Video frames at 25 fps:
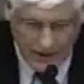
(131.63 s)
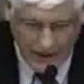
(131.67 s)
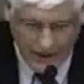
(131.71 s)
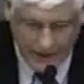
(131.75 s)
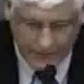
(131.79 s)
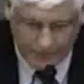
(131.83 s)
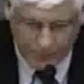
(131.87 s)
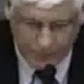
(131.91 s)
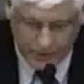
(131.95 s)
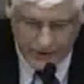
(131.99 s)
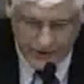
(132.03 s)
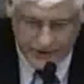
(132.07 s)

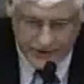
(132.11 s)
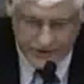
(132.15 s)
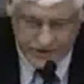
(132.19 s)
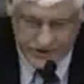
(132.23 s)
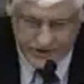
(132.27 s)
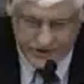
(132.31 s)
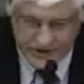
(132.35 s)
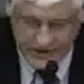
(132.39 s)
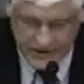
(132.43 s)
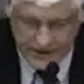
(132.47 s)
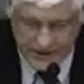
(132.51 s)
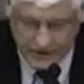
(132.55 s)
I am pleased to
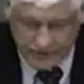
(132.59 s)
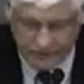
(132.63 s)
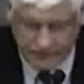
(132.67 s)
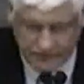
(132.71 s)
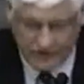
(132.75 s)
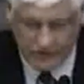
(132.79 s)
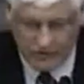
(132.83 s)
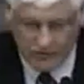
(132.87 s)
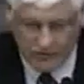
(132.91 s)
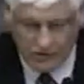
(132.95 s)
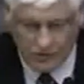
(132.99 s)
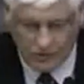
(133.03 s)
see that the
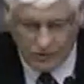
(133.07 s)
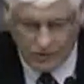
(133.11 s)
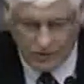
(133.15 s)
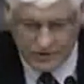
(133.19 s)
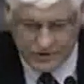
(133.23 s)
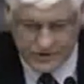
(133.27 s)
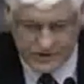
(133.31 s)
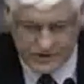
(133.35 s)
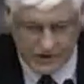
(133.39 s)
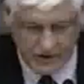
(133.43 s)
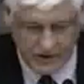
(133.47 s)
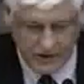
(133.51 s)
federal
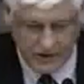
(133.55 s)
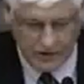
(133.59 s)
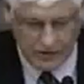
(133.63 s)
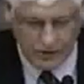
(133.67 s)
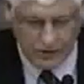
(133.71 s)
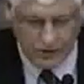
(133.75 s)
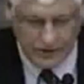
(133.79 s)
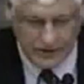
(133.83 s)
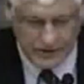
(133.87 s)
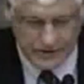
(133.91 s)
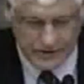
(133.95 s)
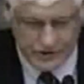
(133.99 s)
courts,
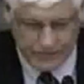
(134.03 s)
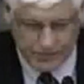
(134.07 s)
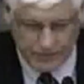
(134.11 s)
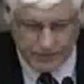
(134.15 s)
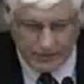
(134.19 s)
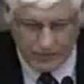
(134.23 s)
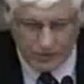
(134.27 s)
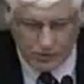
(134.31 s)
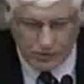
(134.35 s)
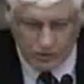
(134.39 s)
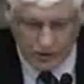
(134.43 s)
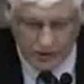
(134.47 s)
including the
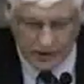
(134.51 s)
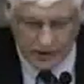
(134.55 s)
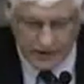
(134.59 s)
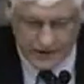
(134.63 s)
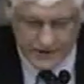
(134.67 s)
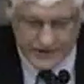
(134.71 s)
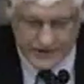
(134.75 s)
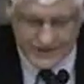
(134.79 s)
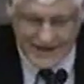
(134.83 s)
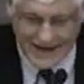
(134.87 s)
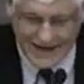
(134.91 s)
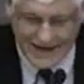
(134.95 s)
Supreme Court
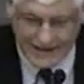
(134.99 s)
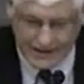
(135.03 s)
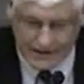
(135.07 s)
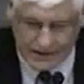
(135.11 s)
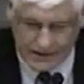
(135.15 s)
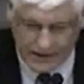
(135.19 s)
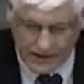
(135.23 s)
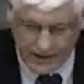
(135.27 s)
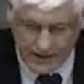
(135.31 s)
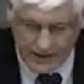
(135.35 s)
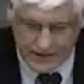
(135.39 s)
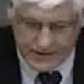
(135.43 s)
in the
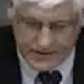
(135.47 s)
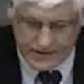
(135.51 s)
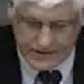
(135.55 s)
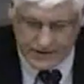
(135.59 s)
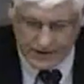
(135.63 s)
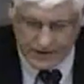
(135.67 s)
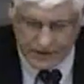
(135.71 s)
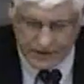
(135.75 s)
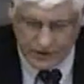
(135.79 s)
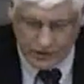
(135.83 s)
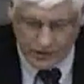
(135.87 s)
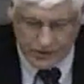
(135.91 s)
Sackett case
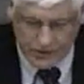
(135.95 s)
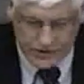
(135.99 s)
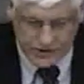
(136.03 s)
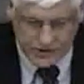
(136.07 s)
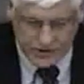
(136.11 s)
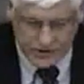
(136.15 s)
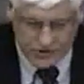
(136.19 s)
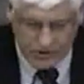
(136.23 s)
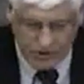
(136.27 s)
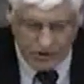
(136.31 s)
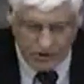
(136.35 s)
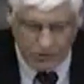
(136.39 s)
and the U.S.
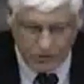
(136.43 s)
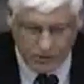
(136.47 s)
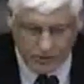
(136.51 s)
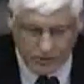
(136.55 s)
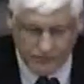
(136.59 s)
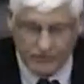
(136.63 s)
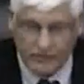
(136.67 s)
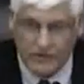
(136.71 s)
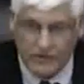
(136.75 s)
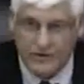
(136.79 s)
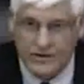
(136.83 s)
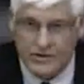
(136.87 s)
District
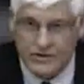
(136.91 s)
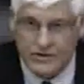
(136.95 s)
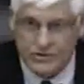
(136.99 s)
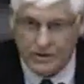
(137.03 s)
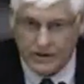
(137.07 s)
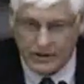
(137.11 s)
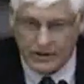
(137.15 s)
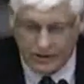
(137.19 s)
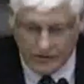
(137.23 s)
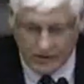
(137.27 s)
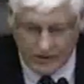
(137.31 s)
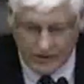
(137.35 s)
Court from the
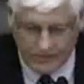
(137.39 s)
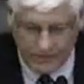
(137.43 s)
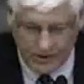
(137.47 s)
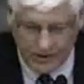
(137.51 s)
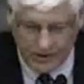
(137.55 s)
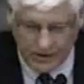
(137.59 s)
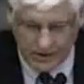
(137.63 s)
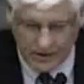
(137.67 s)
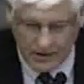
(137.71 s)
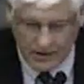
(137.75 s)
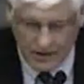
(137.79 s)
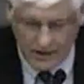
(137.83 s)
District of
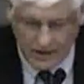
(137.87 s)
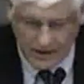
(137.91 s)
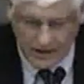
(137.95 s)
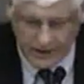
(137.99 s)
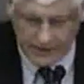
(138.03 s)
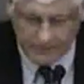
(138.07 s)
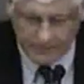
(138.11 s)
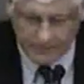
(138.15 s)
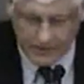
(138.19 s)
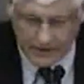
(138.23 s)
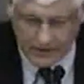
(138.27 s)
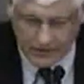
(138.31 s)
Columbia
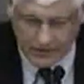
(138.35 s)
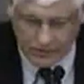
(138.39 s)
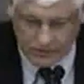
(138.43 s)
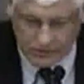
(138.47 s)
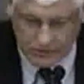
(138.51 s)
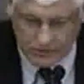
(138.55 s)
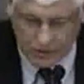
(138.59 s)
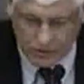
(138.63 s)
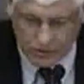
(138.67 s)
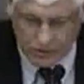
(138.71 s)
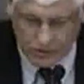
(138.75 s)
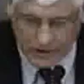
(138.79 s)
in the
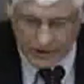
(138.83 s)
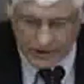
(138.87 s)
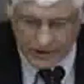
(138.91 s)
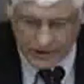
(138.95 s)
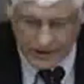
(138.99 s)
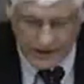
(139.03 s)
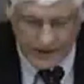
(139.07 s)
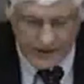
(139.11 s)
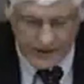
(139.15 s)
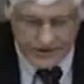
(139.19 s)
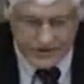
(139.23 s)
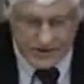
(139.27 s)
Mingo-Logan
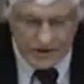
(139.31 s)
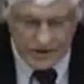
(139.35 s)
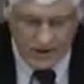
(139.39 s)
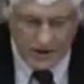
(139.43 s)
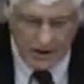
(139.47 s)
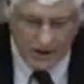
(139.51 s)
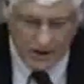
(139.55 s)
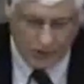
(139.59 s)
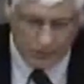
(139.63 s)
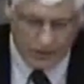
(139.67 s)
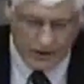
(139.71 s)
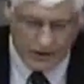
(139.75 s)
case,
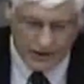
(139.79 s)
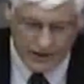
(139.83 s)
are